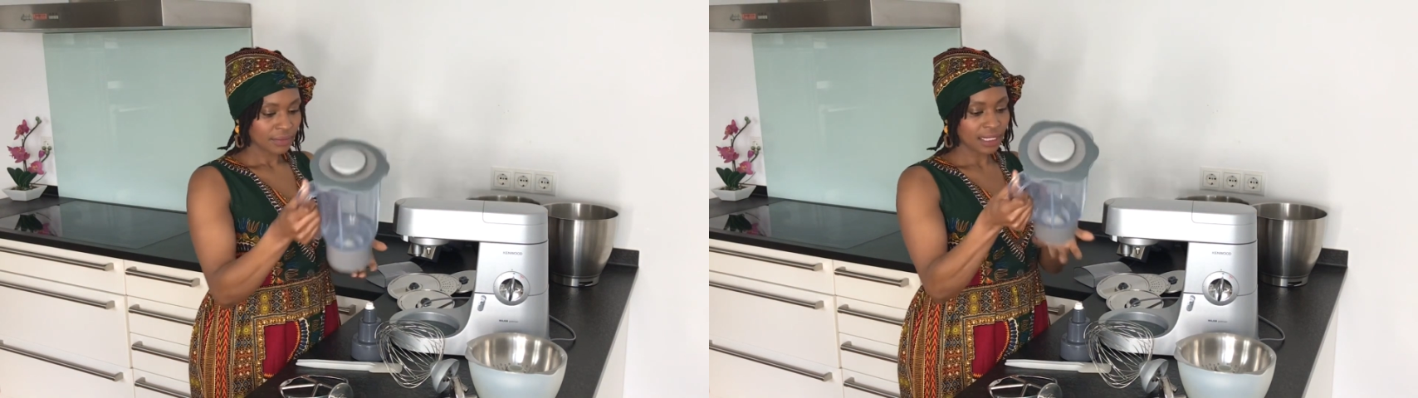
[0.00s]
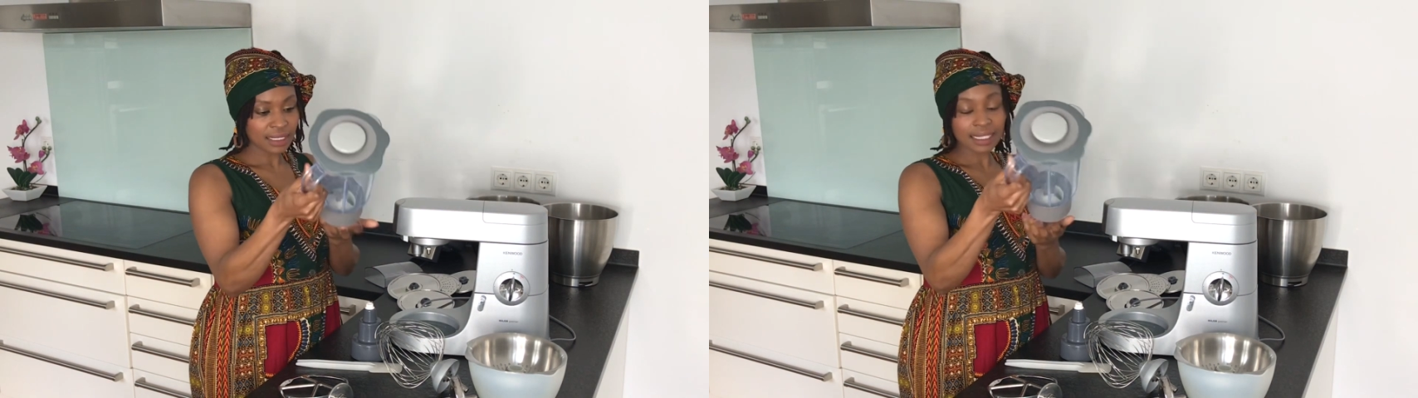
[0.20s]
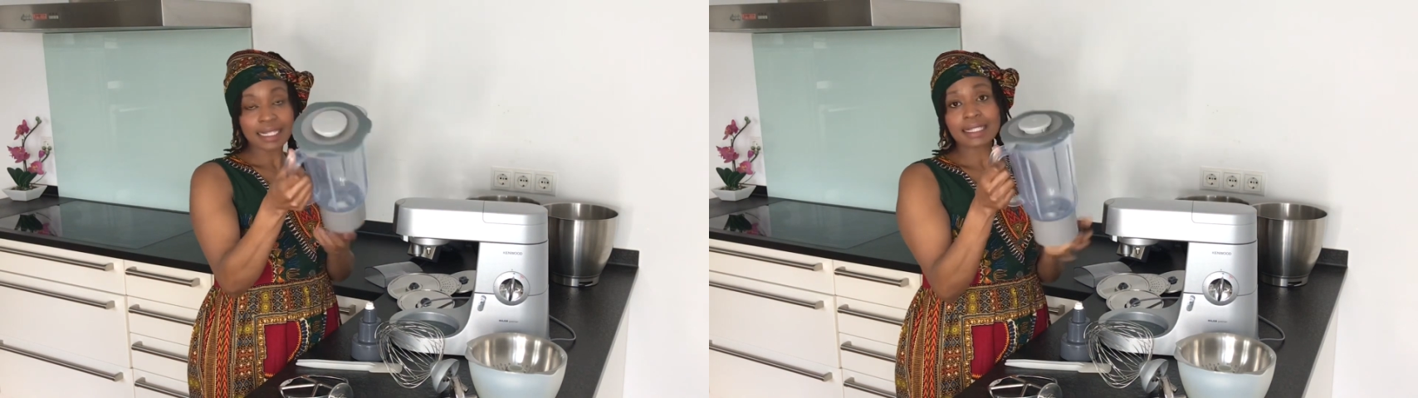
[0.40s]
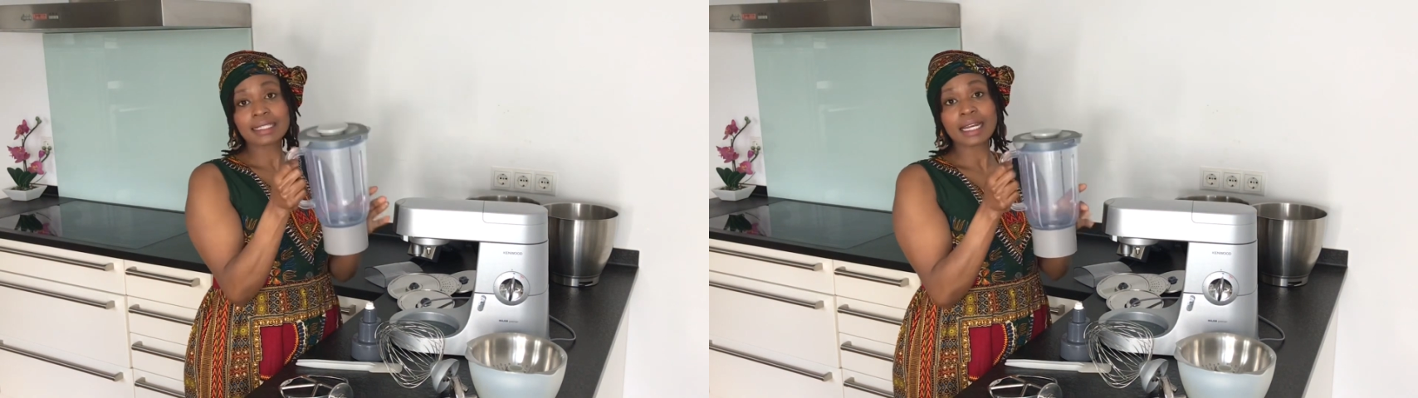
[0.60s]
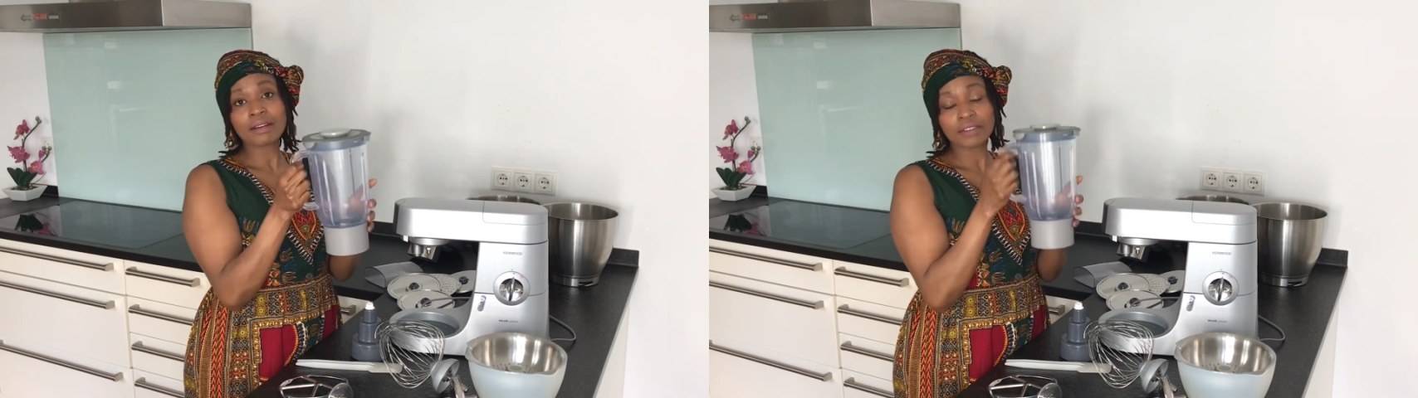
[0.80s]
It doesn't
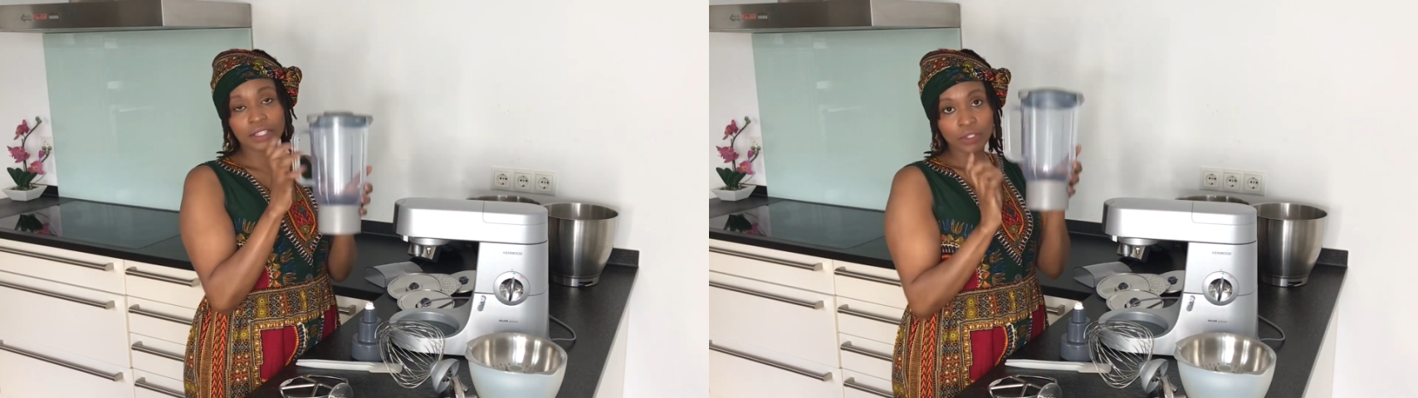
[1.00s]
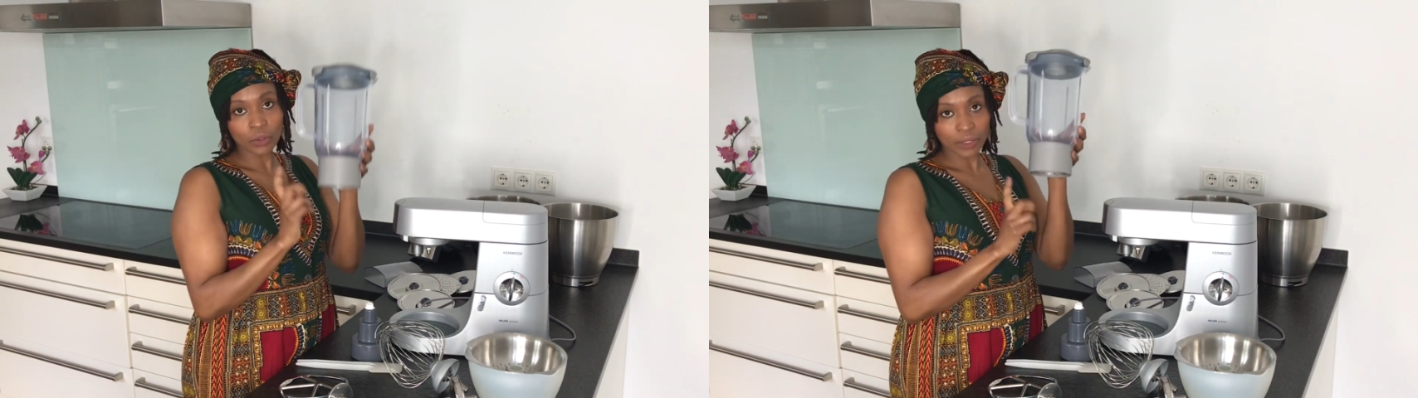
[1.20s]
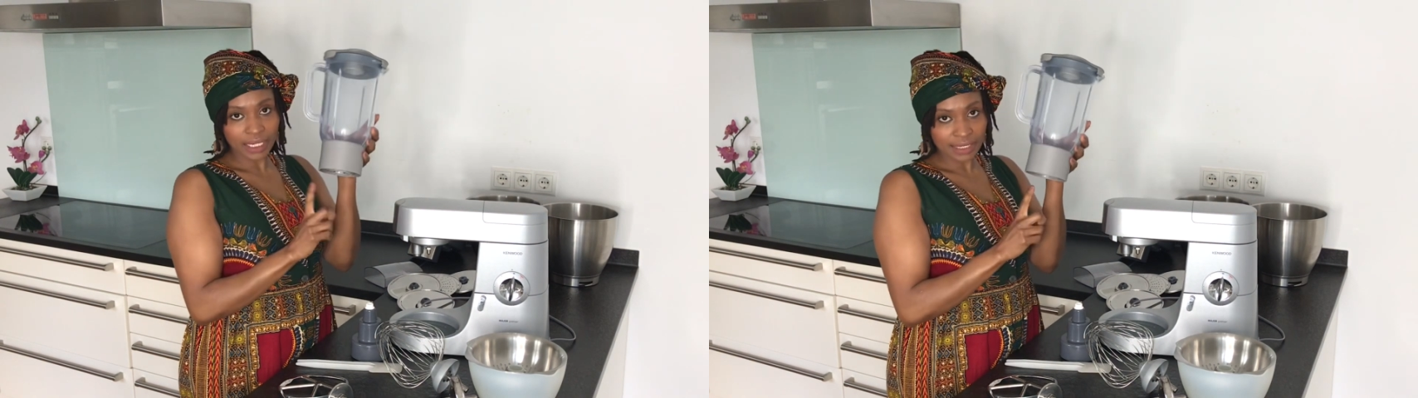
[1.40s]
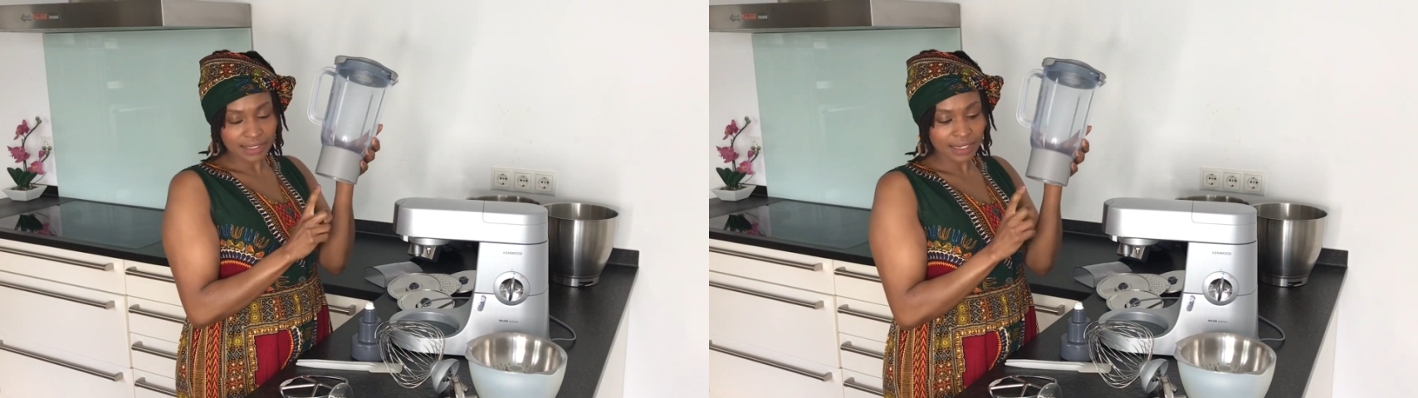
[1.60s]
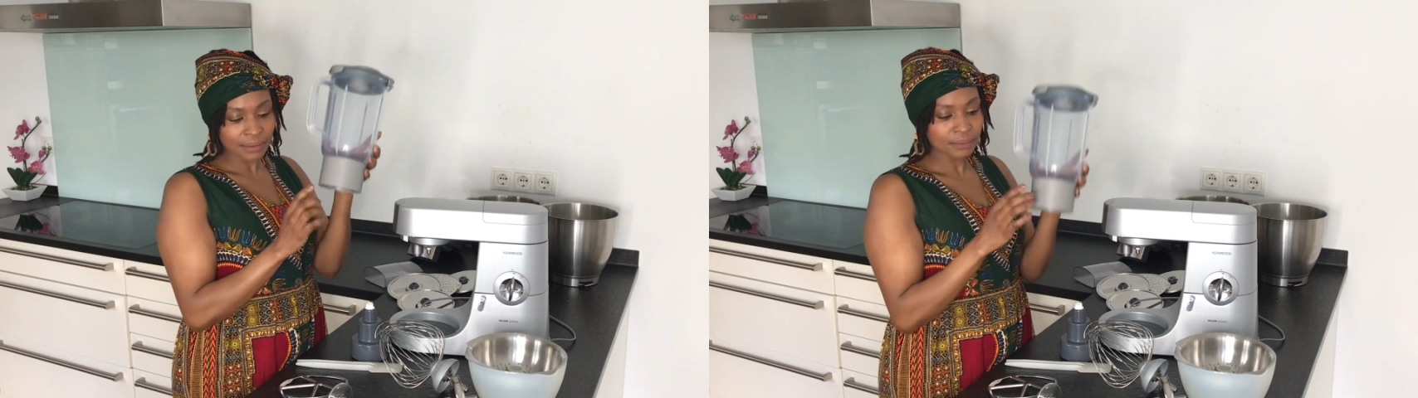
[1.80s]
have any
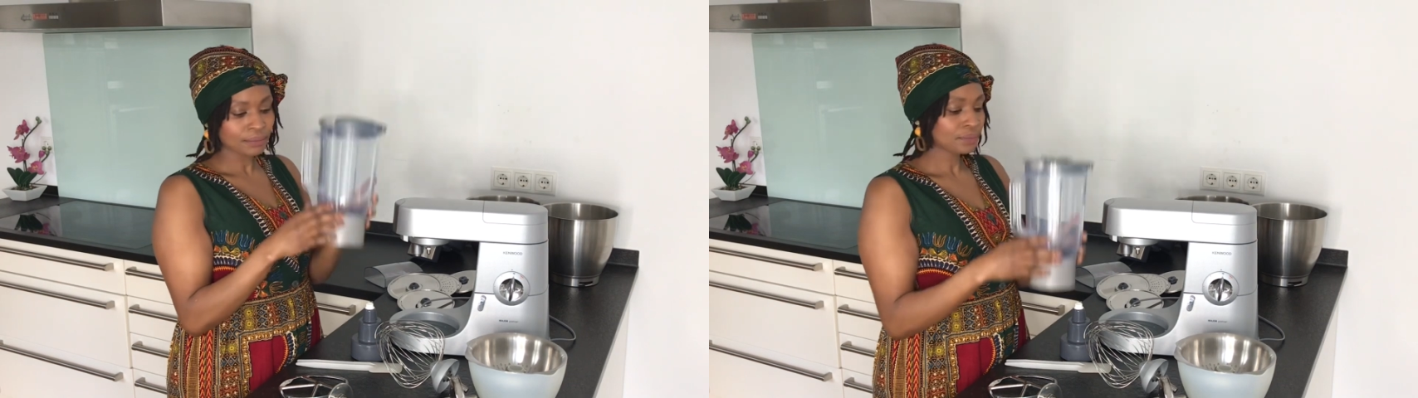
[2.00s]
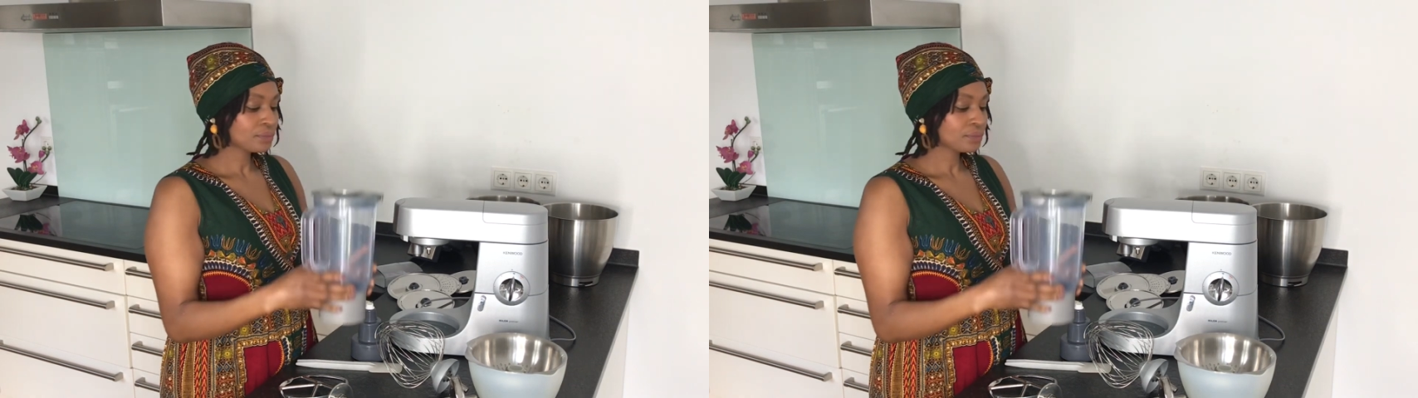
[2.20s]
connector.